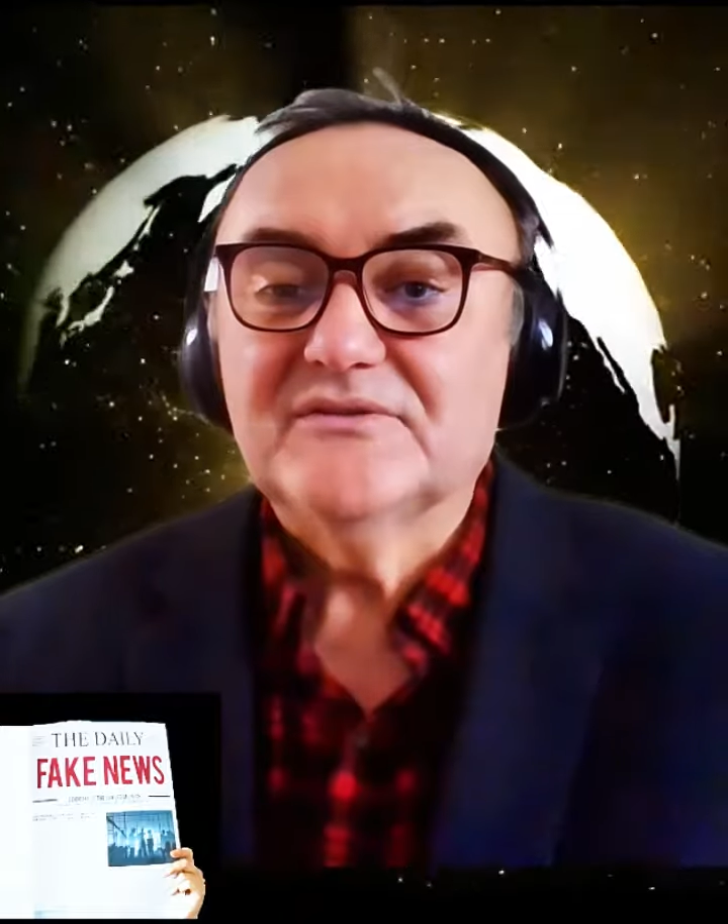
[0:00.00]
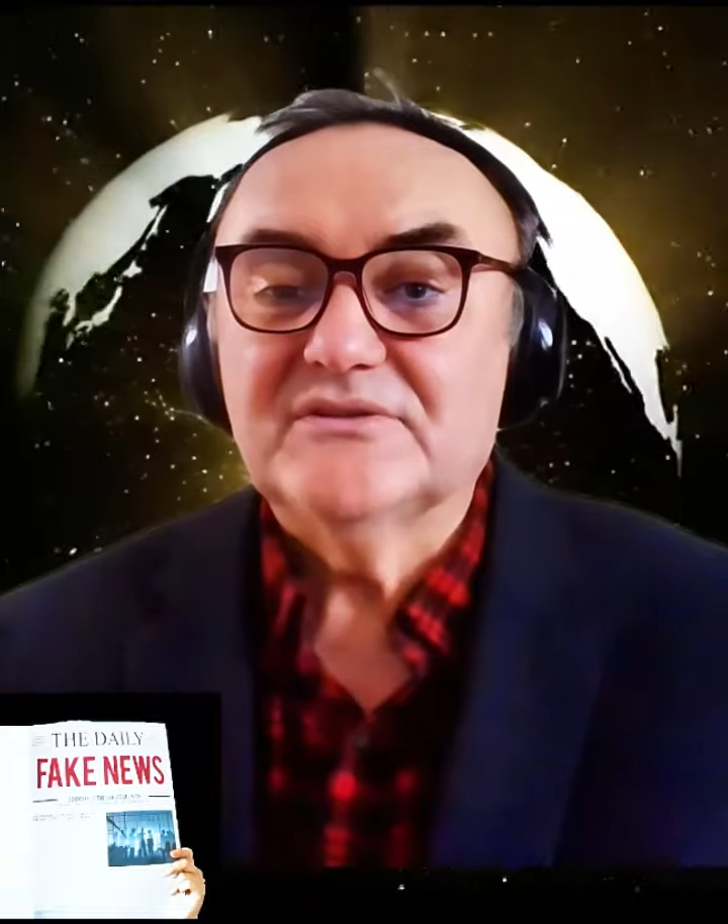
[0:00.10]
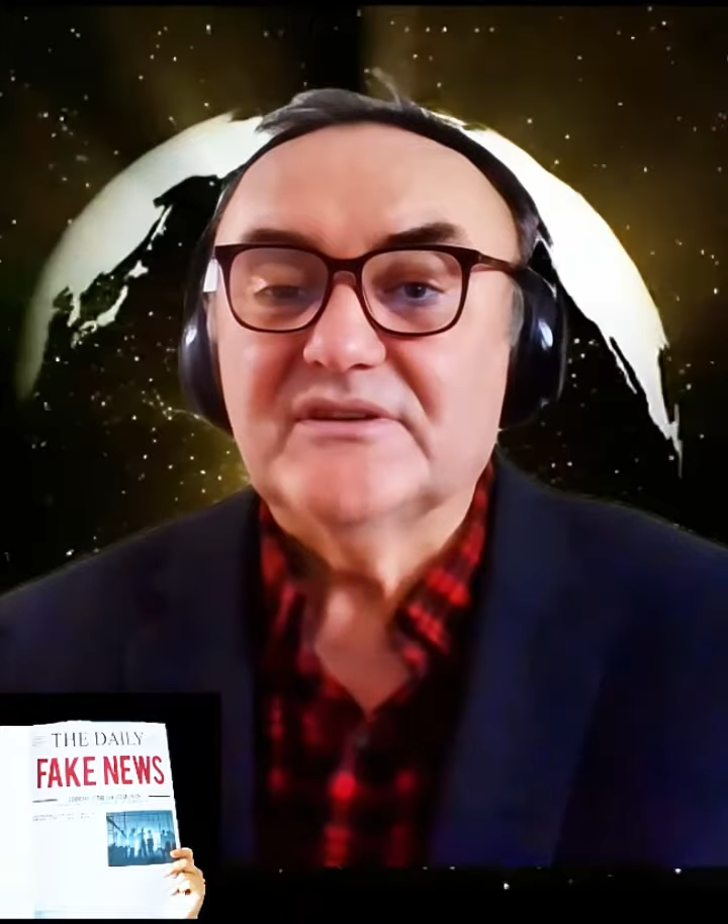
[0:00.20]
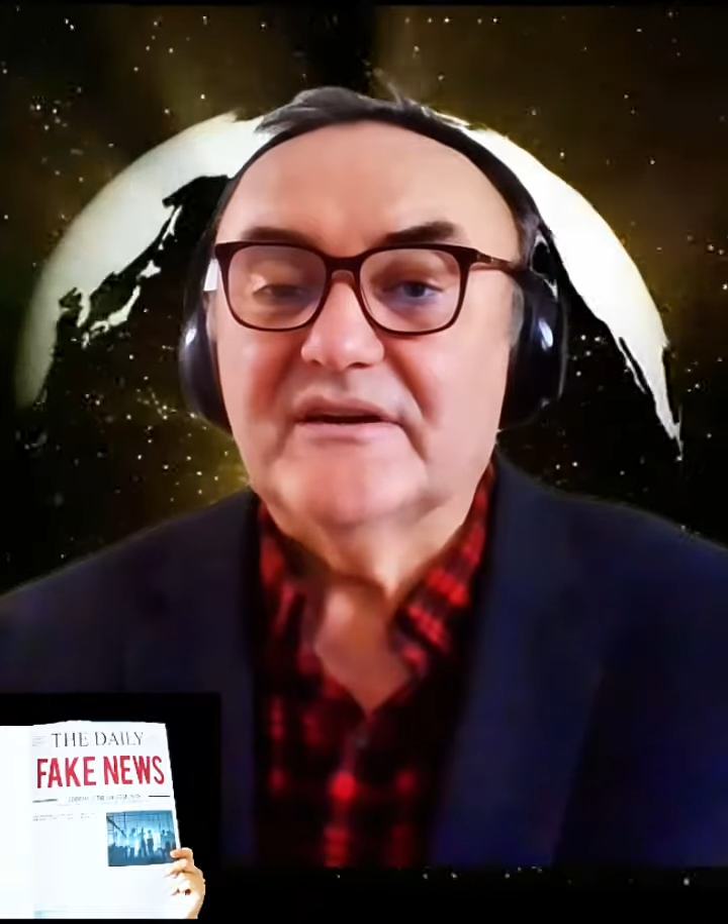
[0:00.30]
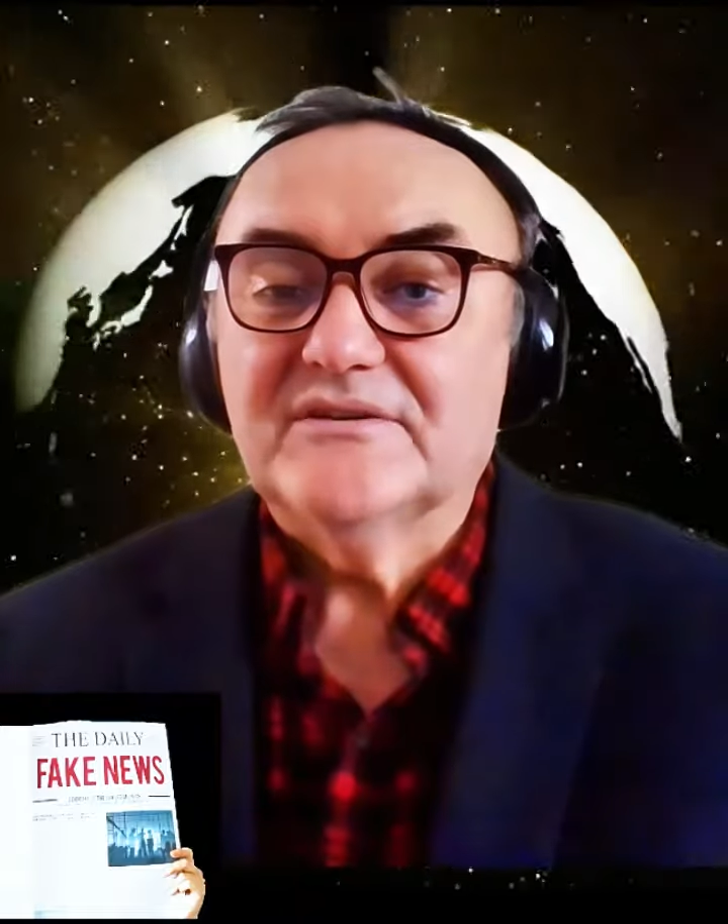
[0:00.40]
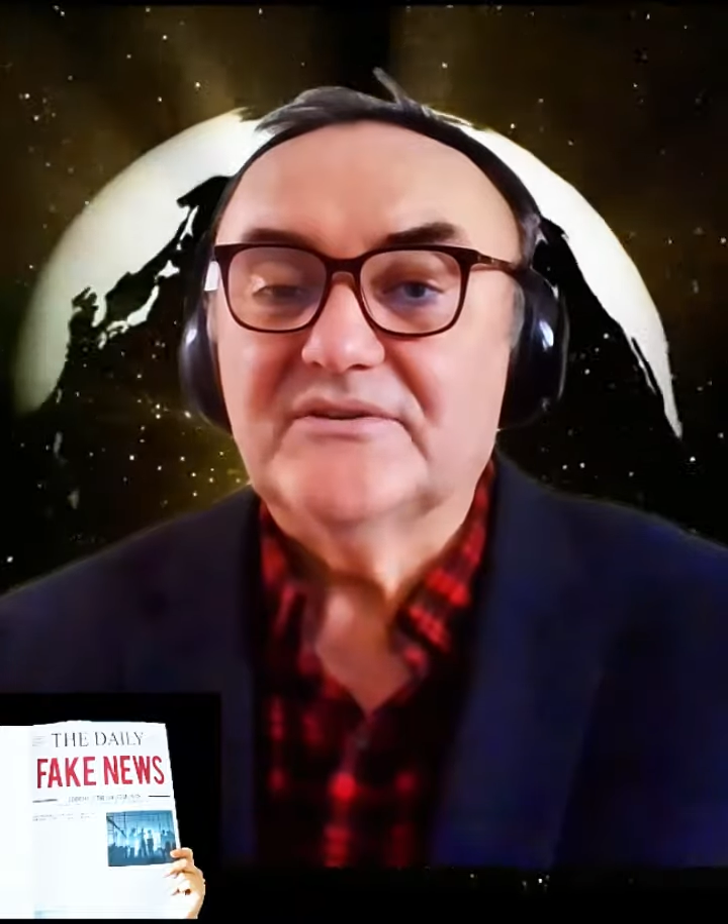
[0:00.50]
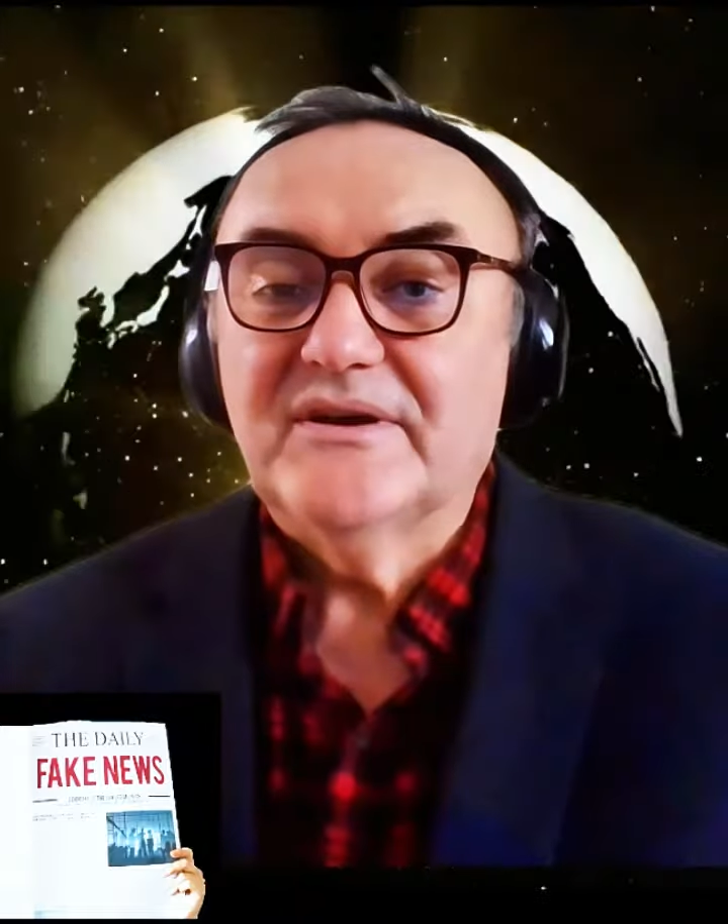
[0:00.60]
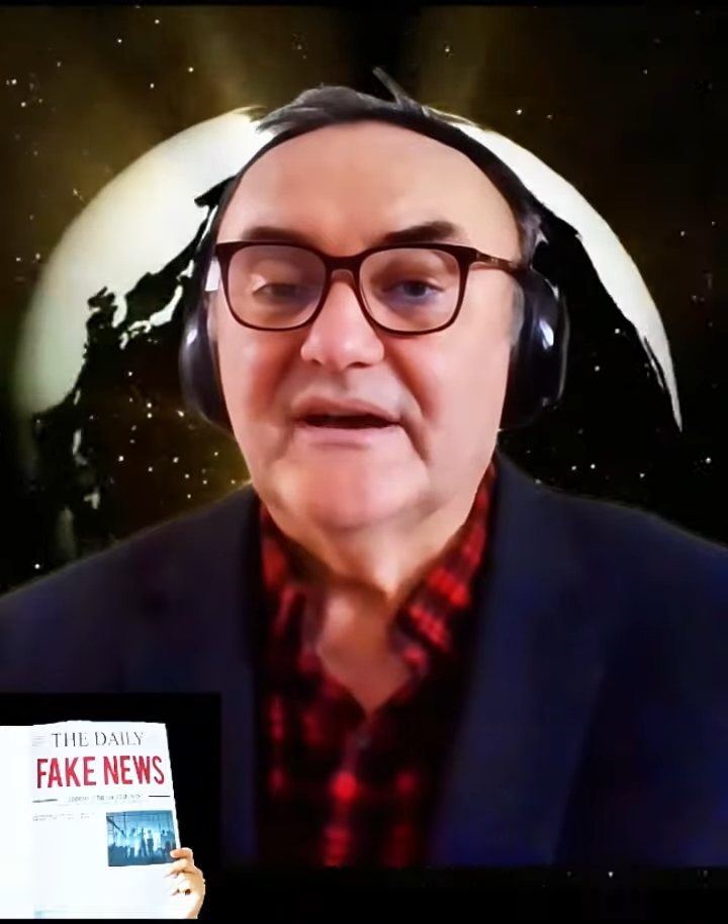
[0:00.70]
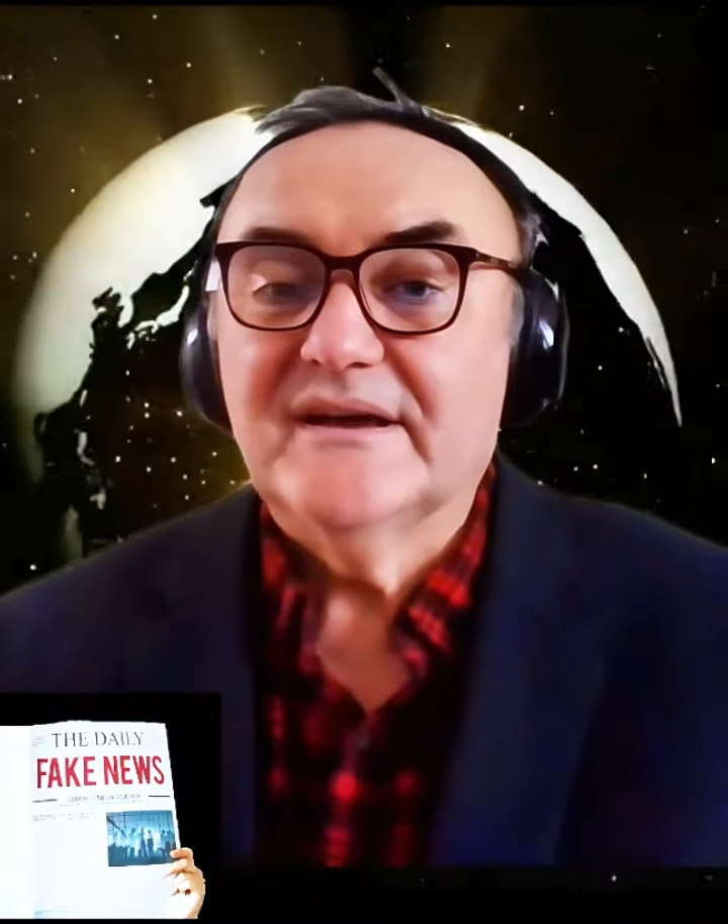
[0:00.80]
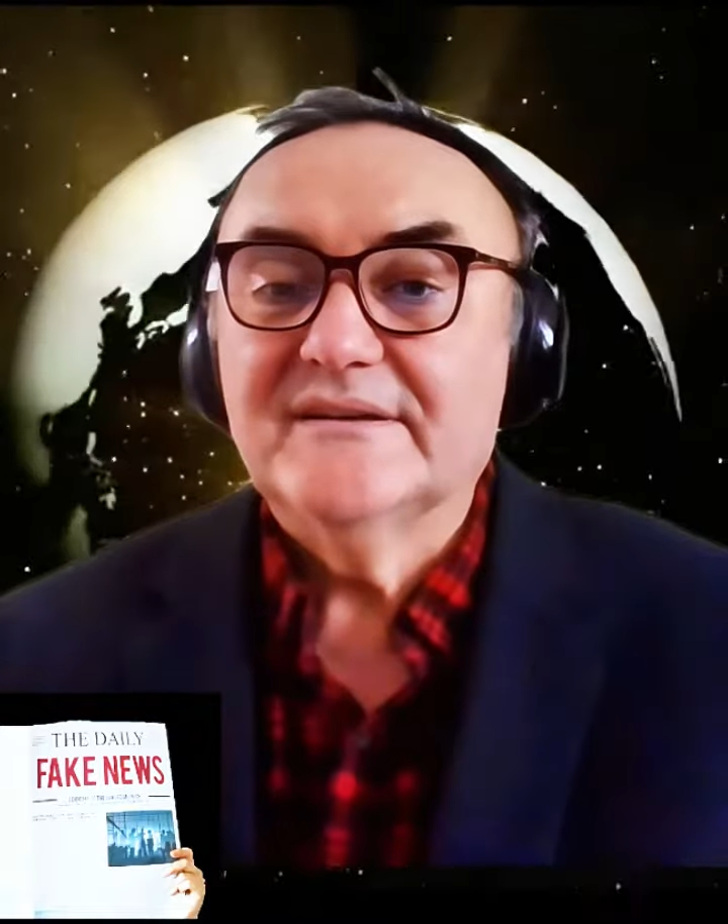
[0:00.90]

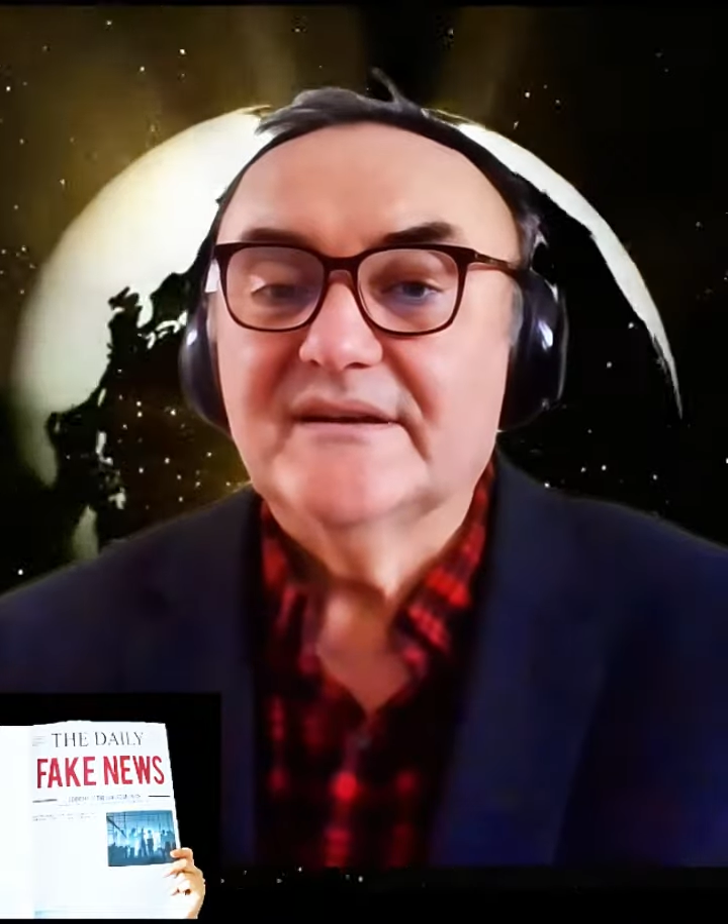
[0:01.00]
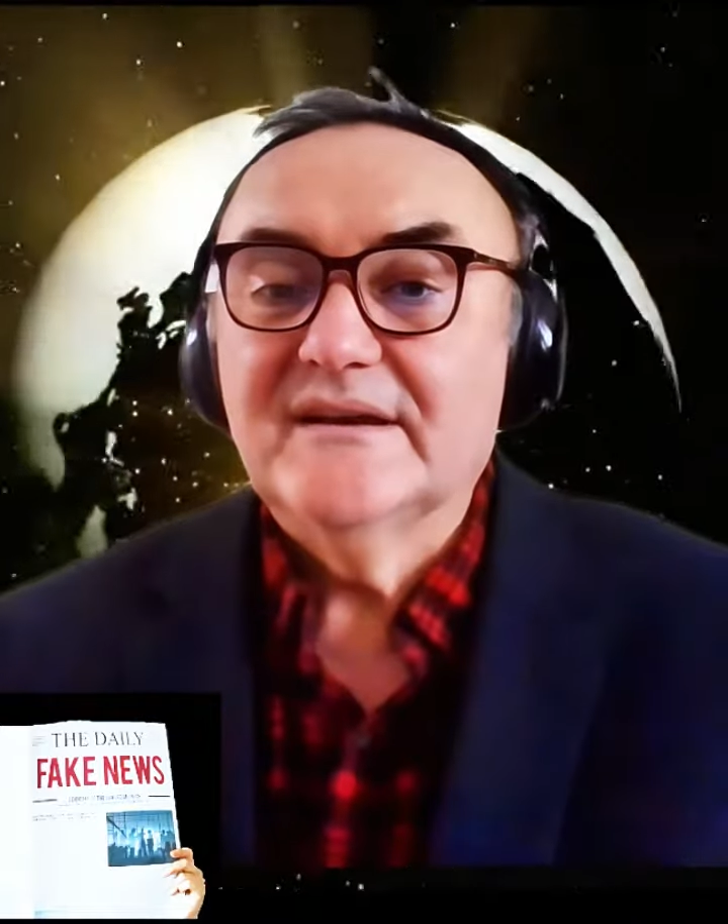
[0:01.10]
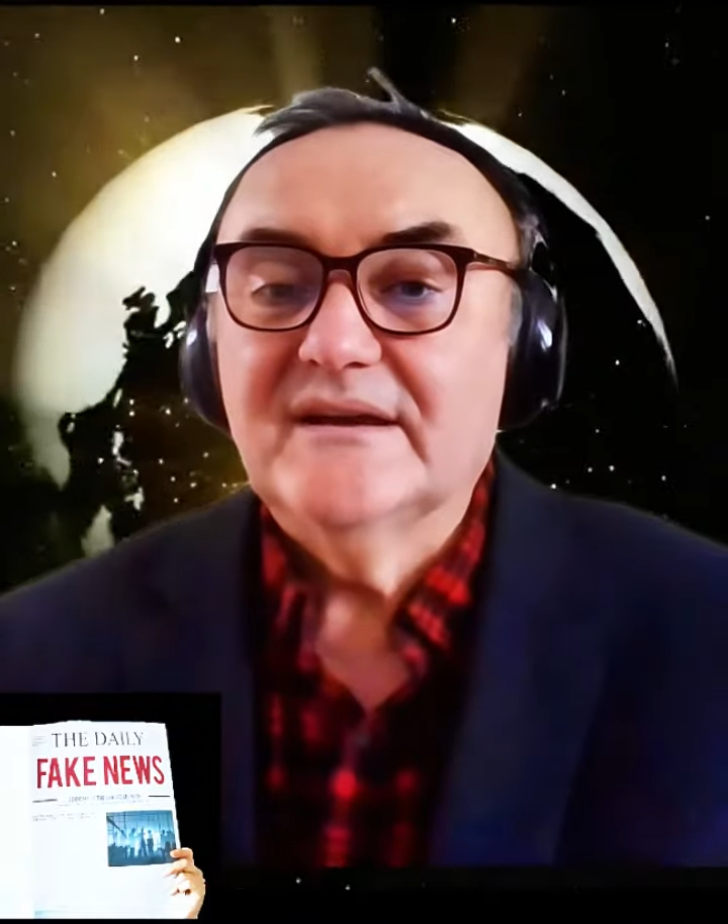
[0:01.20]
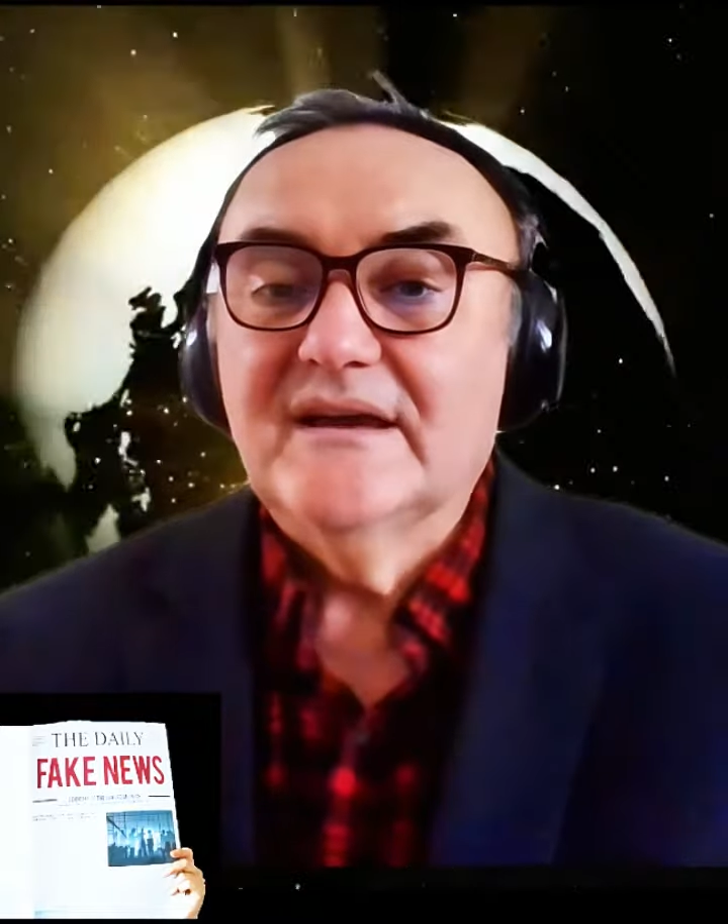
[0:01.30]
Iran,